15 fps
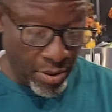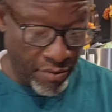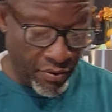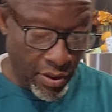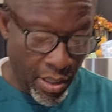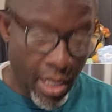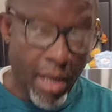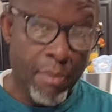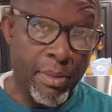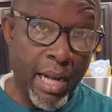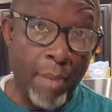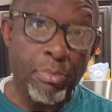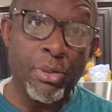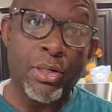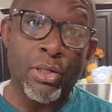of it, but I
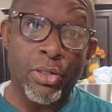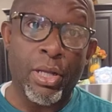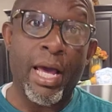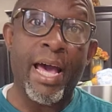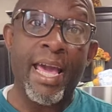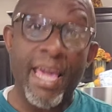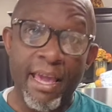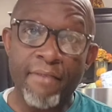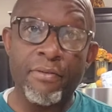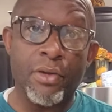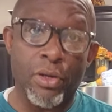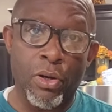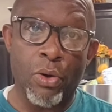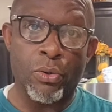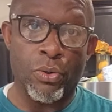put a heavier
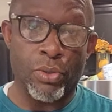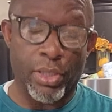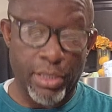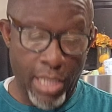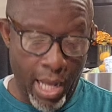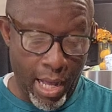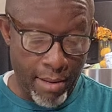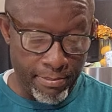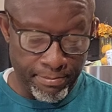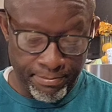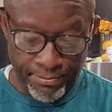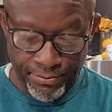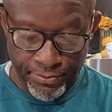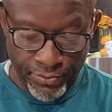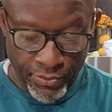coat on the top.
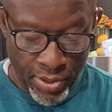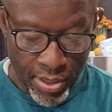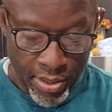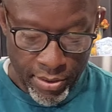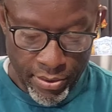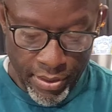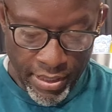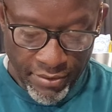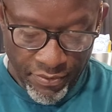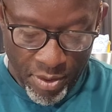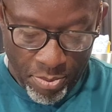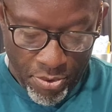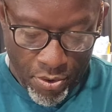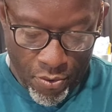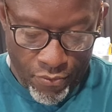So let's
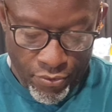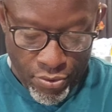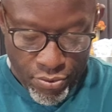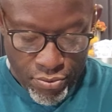flip her over.